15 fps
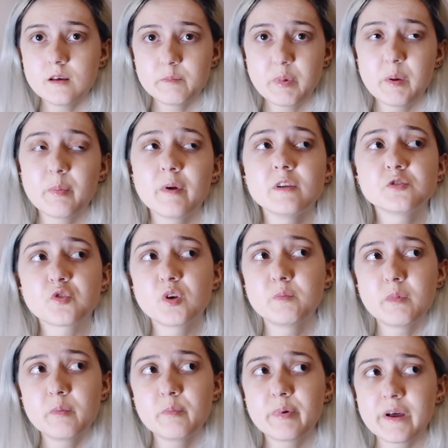People shouldn't
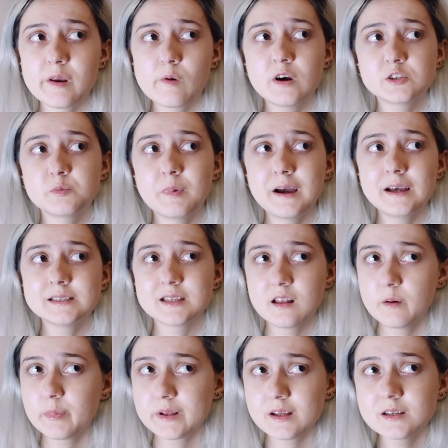be brainwashed by
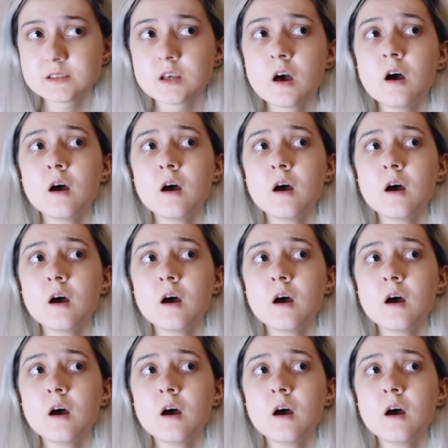celebrities.